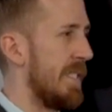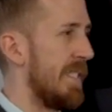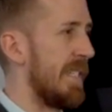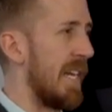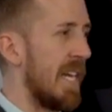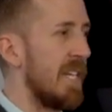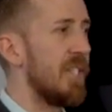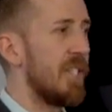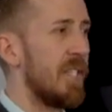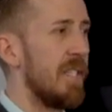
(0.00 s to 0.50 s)

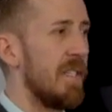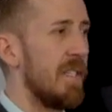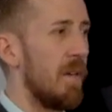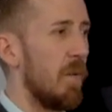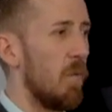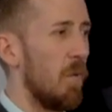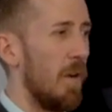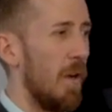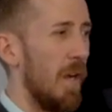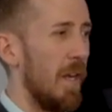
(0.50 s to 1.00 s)

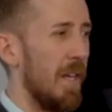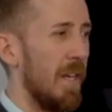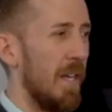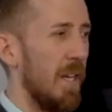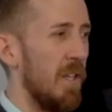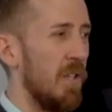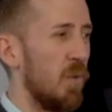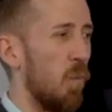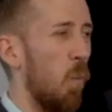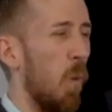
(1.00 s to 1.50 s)
Tension
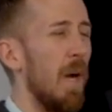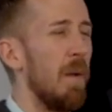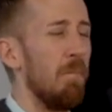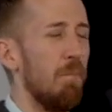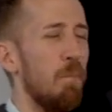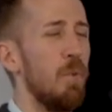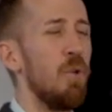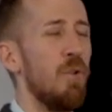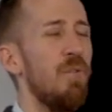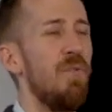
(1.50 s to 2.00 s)
is what
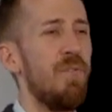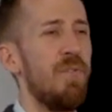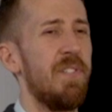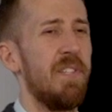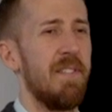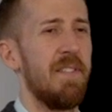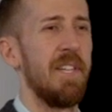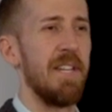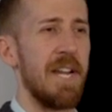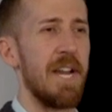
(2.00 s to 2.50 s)

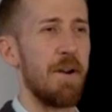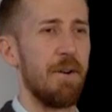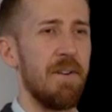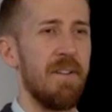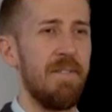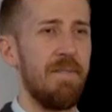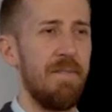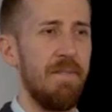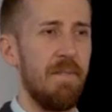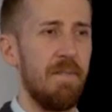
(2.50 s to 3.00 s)
moves the
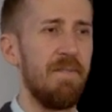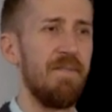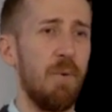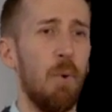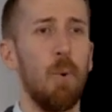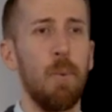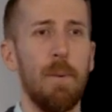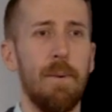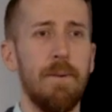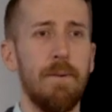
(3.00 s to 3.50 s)
narrative
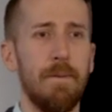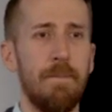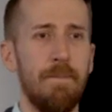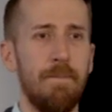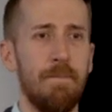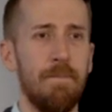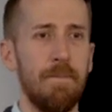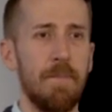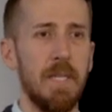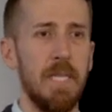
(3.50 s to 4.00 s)
forward.
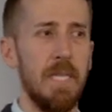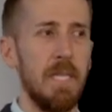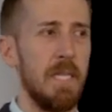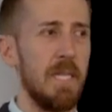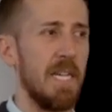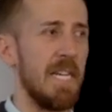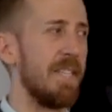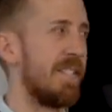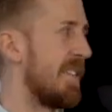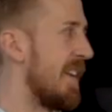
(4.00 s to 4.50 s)

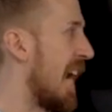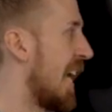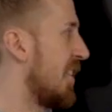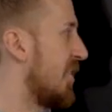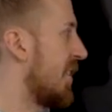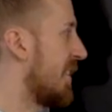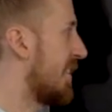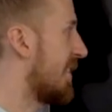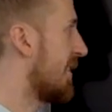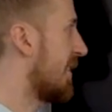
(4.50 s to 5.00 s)
It's not
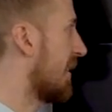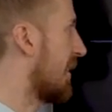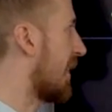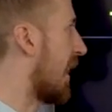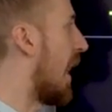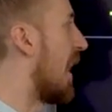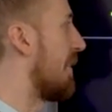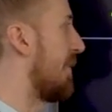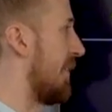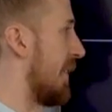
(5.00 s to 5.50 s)
just
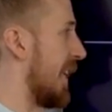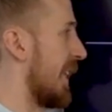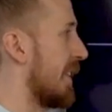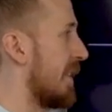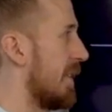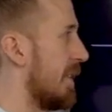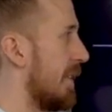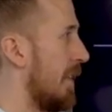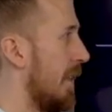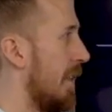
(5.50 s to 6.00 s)

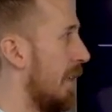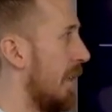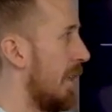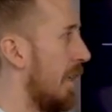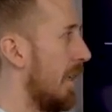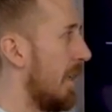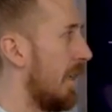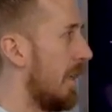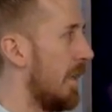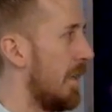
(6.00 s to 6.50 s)
conflict.
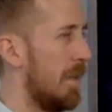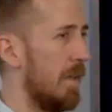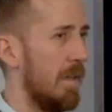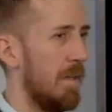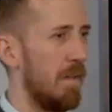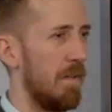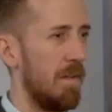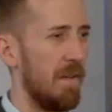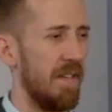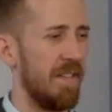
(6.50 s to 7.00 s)

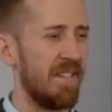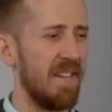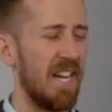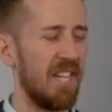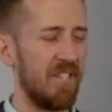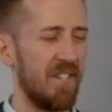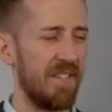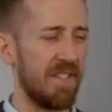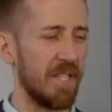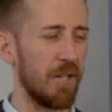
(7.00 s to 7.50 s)
It's
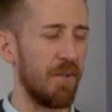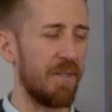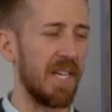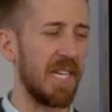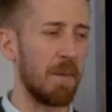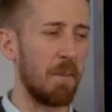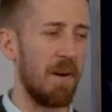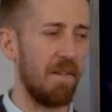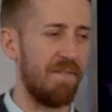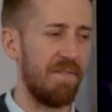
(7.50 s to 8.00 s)
not just, you know,
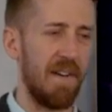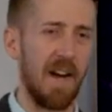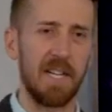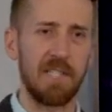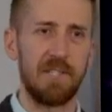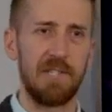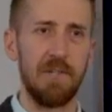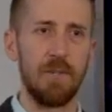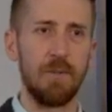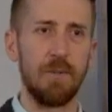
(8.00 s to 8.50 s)
thinking about
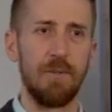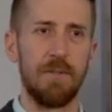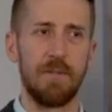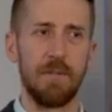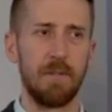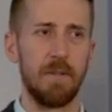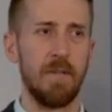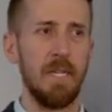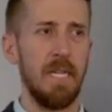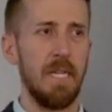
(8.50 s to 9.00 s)
Fox News
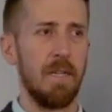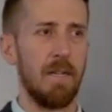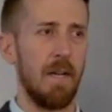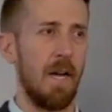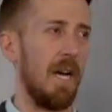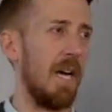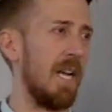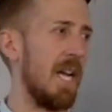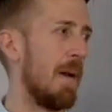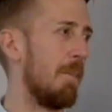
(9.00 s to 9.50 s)
or
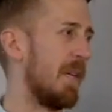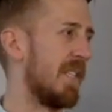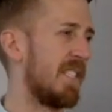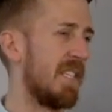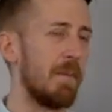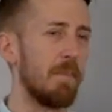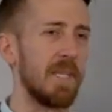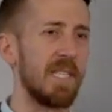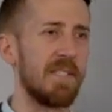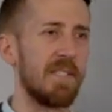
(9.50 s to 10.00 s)
uh,
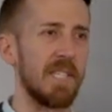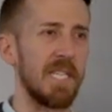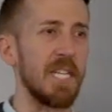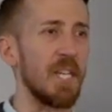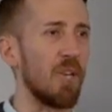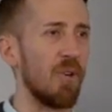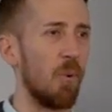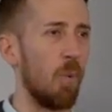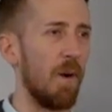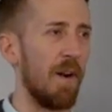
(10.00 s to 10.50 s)

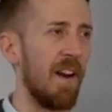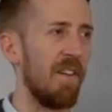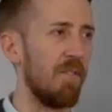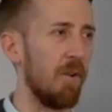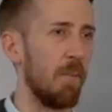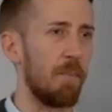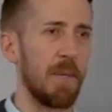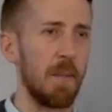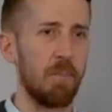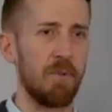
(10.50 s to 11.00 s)
MSNBC or
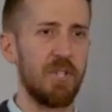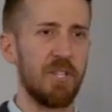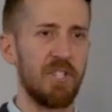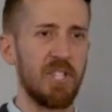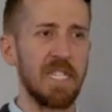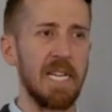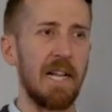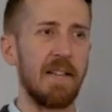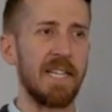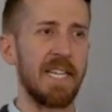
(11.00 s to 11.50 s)
whatever, people
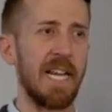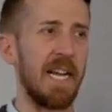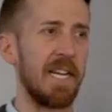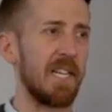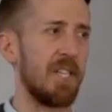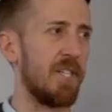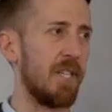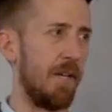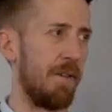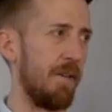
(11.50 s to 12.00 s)
just yelling at
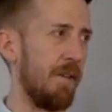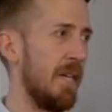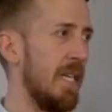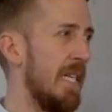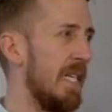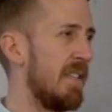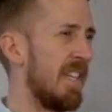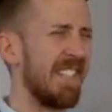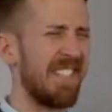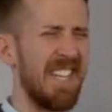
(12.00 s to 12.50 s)
each other.
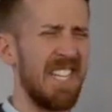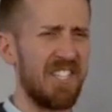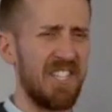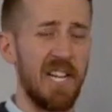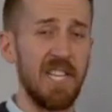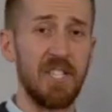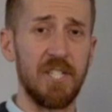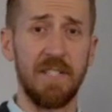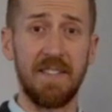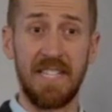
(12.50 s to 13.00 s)
That's not
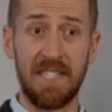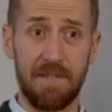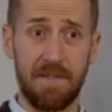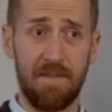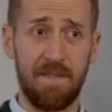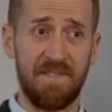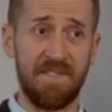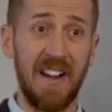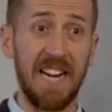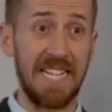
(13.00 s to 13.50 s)
tension, that's
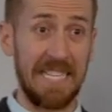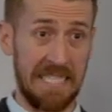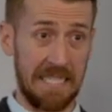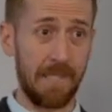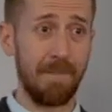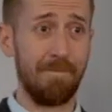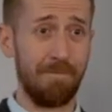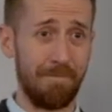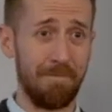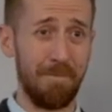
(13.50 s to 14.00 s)

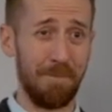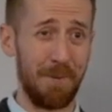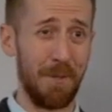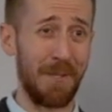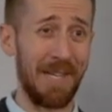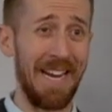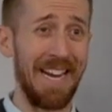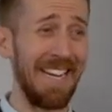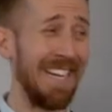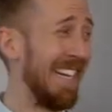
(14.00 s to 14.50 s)
fighting,
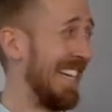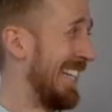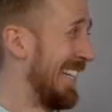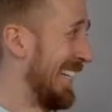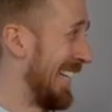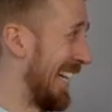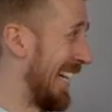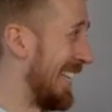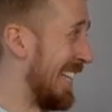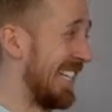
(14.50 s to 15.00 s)
okay?
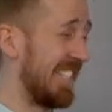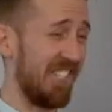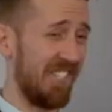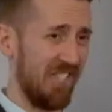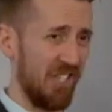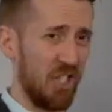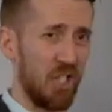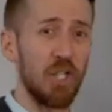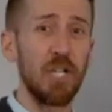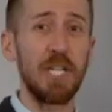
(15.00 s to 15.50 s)
And
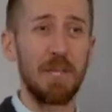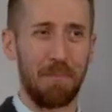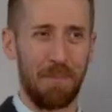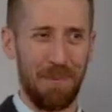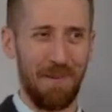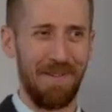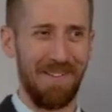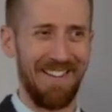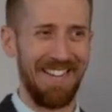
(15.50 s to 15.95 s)
that's cheap.